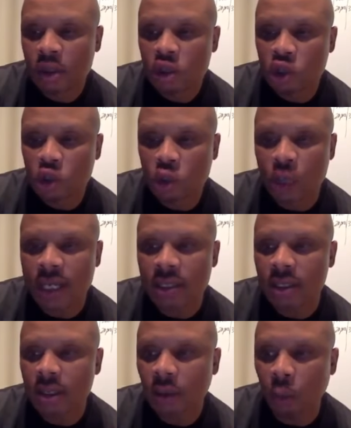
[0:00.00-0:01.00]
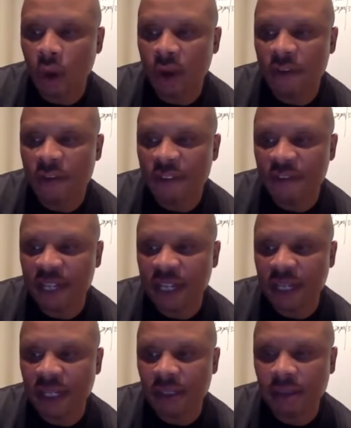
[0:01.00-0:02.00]
Suite
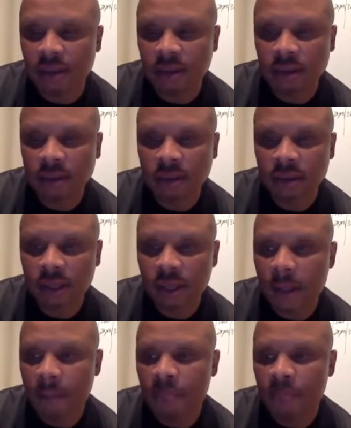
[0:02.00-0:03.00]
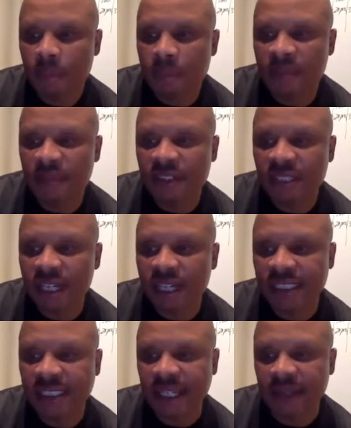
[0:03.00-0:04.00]
115, Memphis,
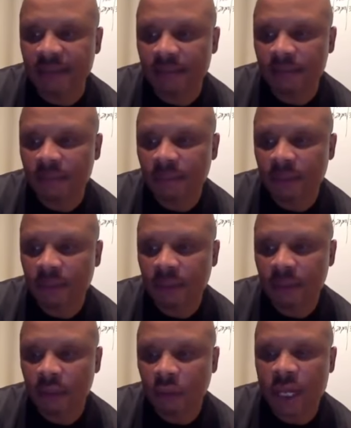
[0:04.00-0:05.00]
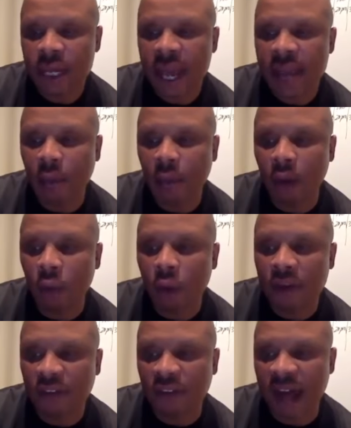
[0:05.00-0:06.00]
Tennessee,
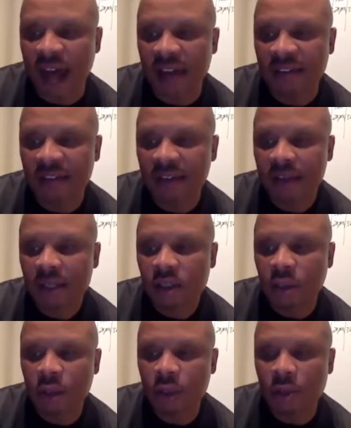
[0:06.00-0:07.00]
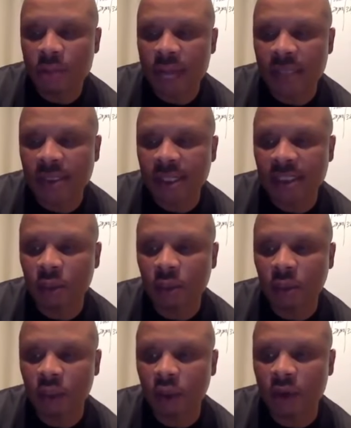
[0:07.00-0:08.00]
38115. So we're going to be at
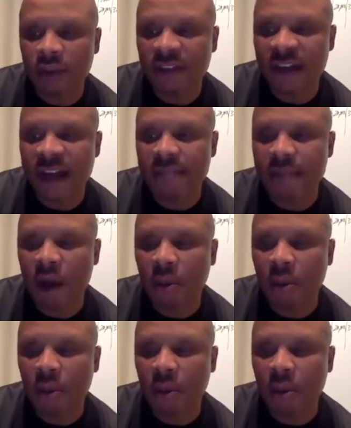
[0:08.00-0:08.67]
6135